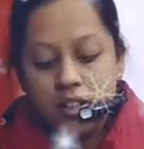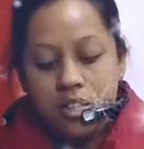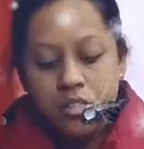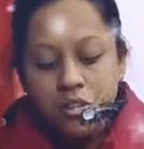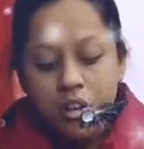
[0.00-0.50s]

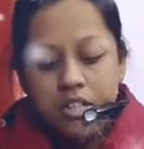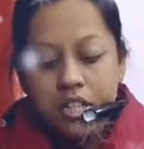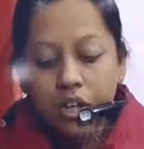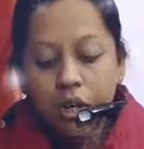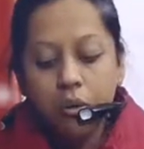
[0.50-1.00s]
does not
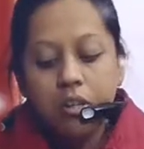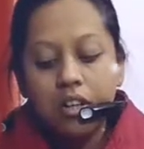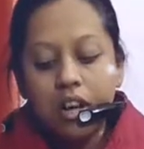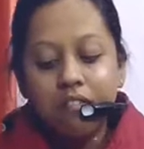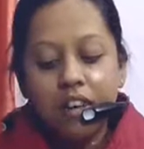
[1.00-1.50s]
include
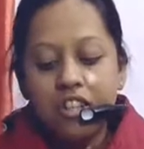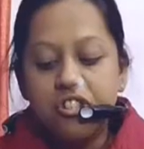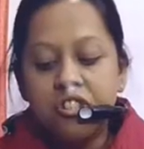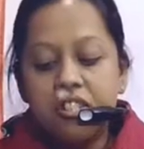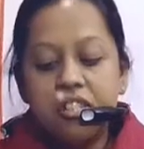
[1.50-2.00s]

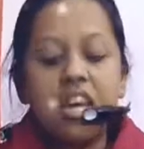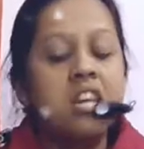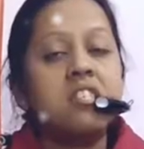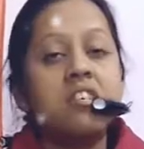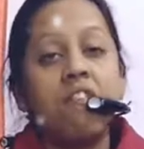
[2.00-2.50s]
conventional
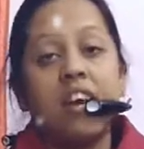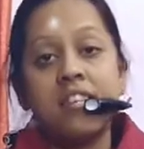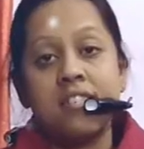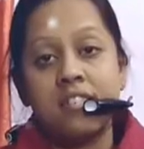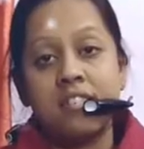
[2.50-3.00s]
stage
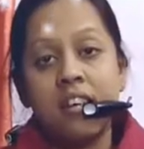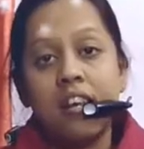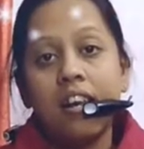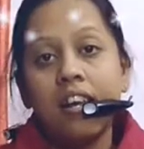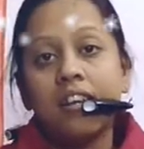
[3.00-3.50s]
device
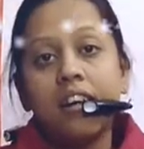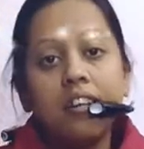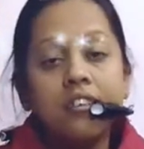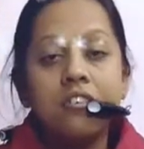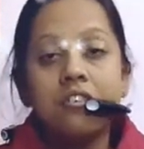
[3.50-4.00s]
like
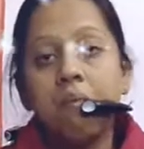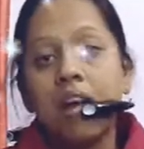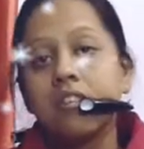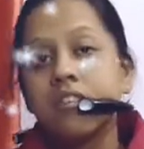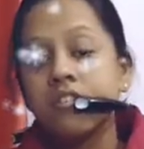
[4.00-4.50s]
other
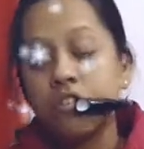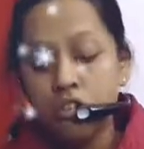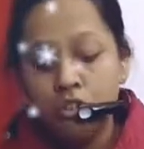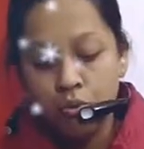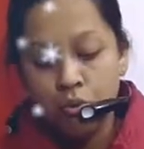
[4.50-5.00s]
dramatists
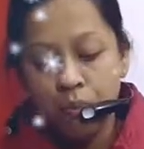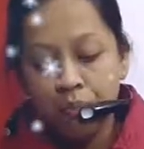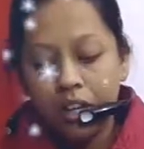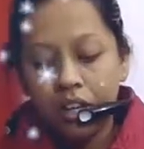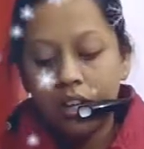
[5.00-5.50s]
do
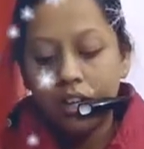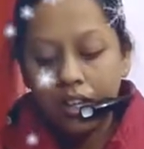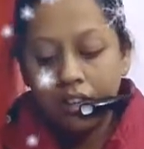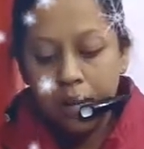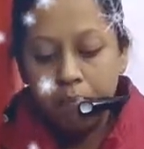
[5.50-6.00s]

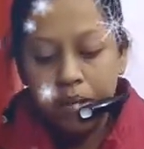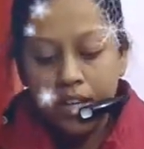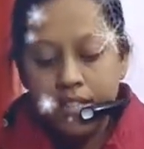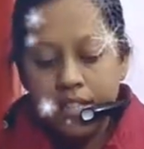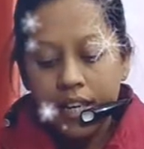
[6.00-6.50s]
in their
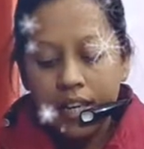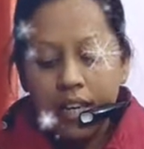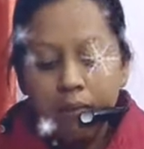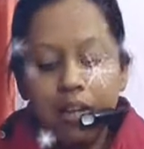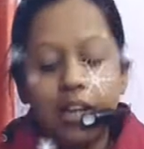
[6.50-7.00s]
plays.
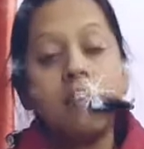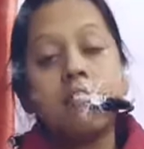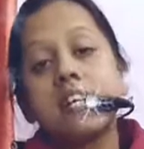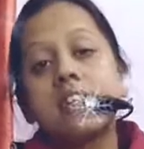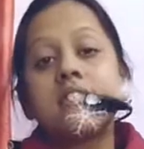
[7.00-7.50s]
He believes
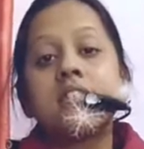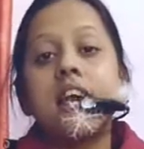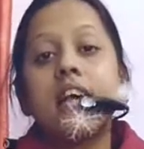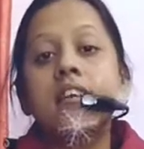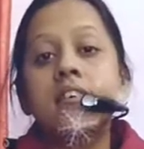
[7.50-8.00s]
that his
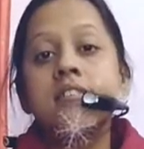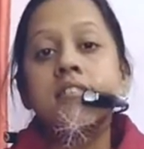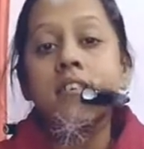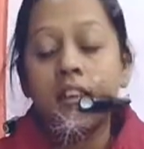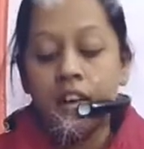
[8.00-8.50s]
ideas
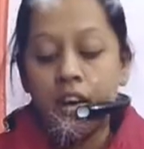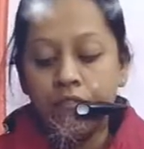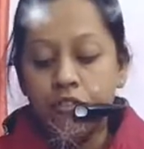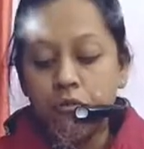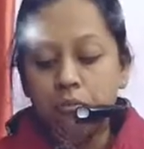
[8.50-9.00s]
are
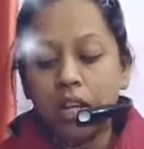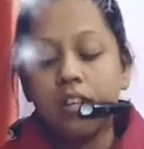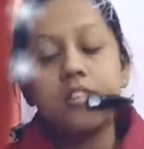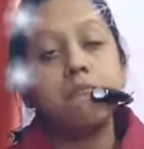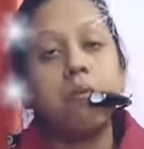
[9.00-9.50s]
enough to make
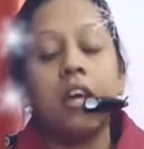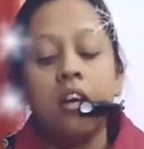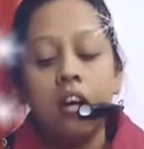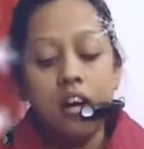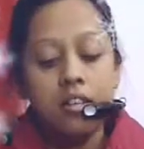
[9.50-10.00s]
his
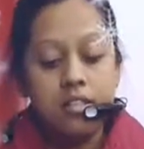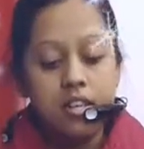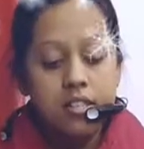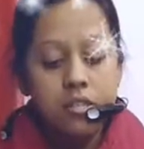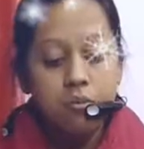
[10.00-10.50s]
play a
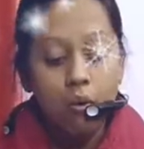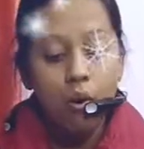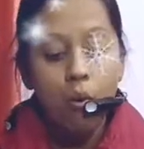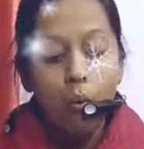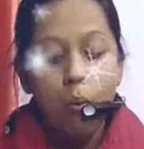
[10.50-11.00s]
successful
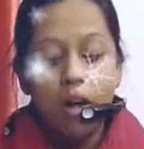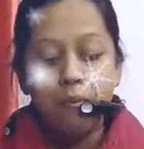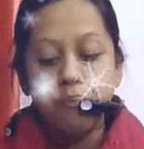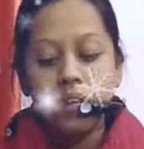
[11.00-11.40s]
one.